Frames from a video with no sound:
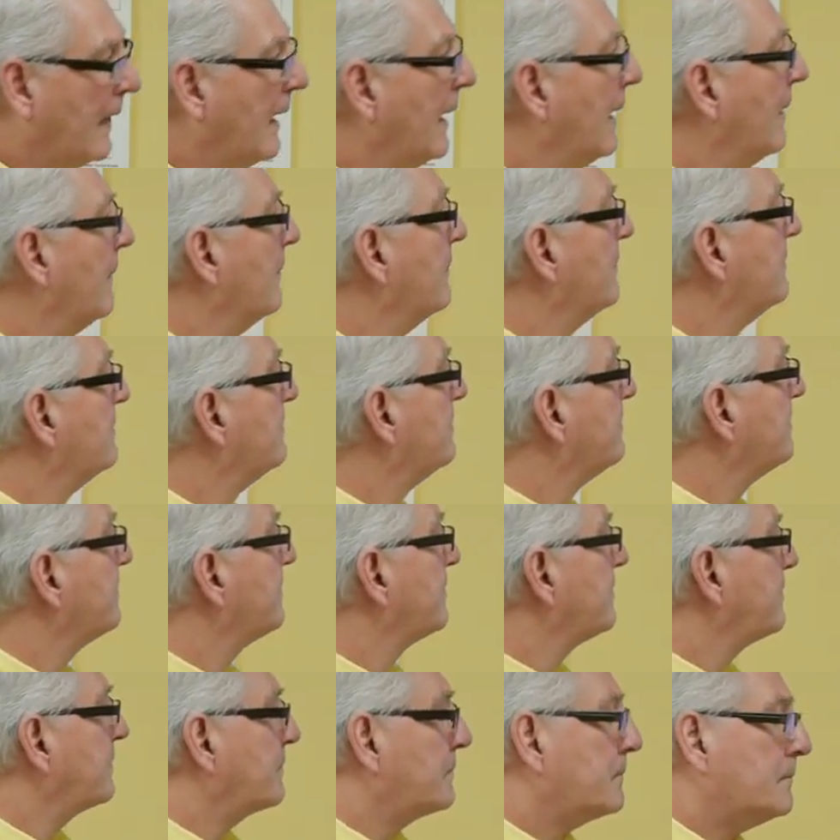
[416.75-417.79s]
um,
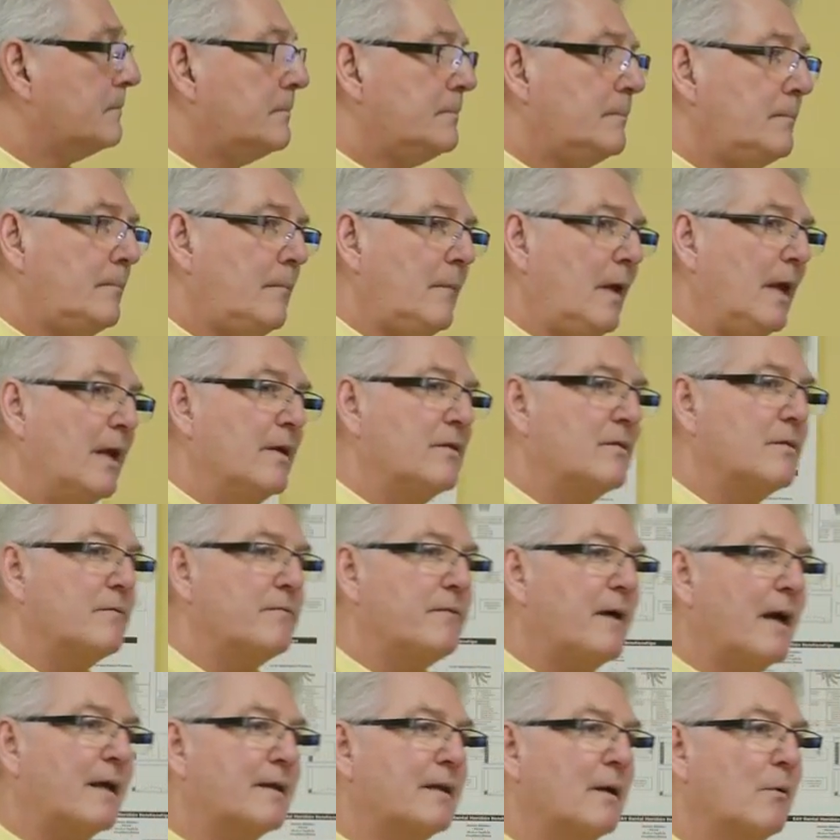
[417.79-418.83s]
is the
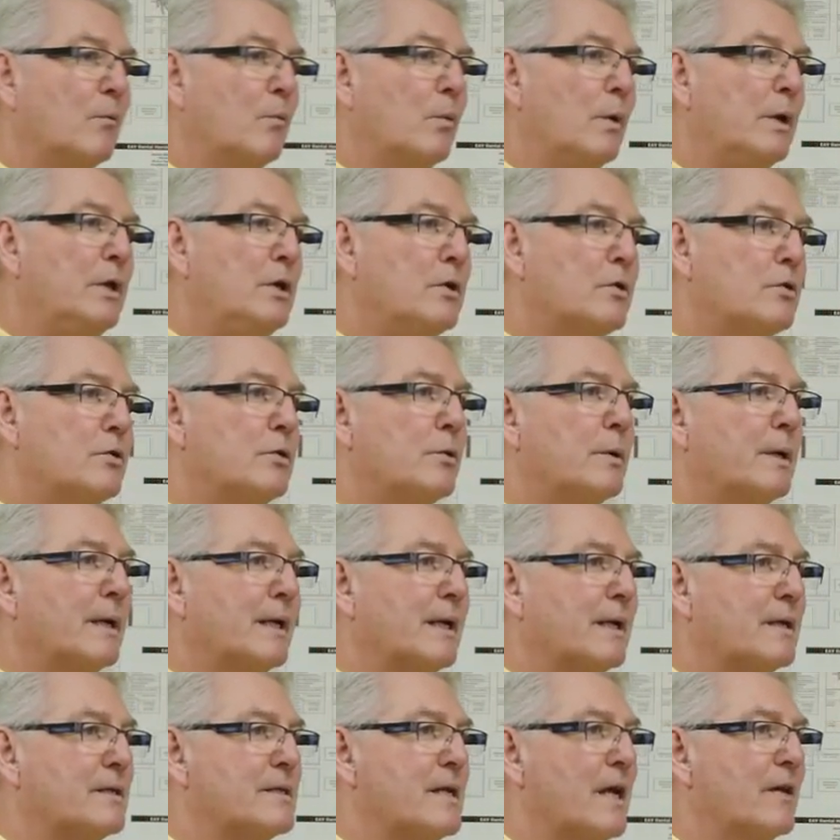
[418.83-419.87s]
fact that when you're doing
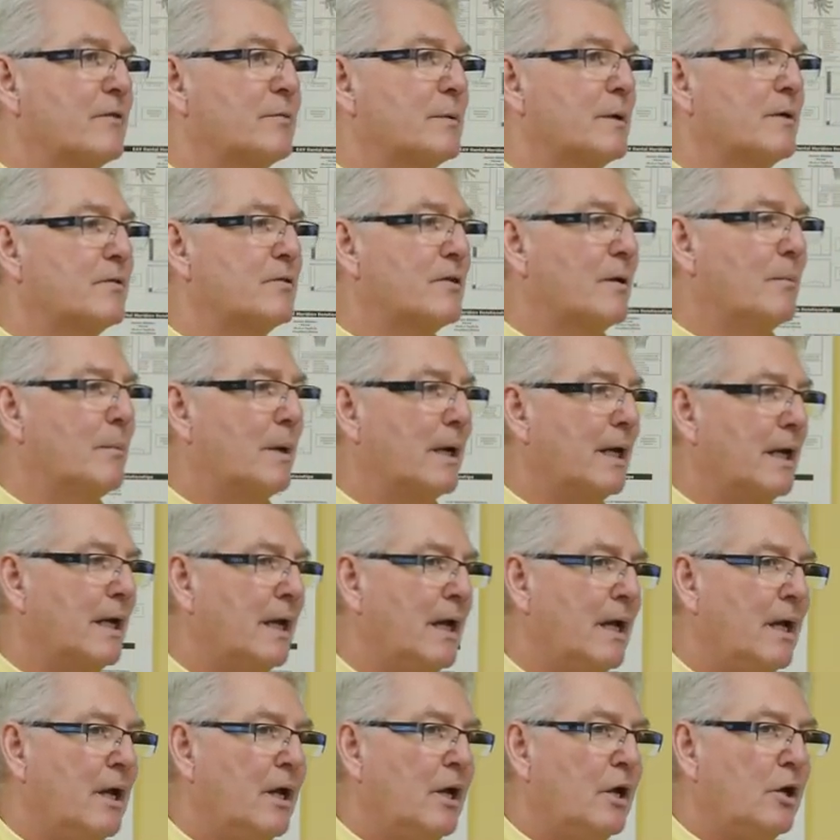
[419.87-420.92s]
an assessment of somebody,
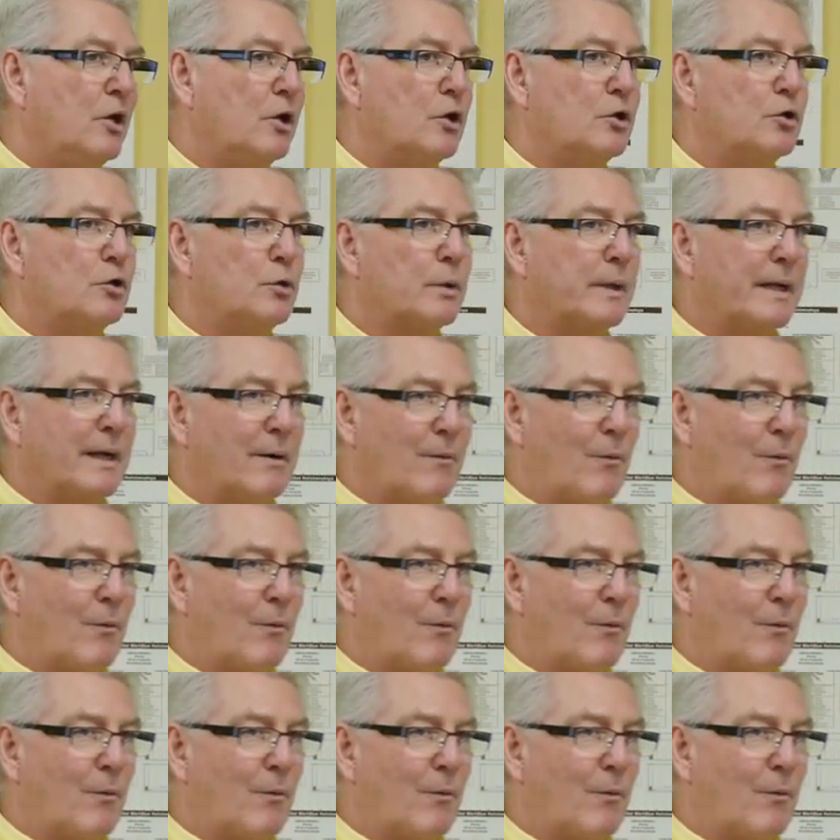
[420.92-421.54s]
you're doing it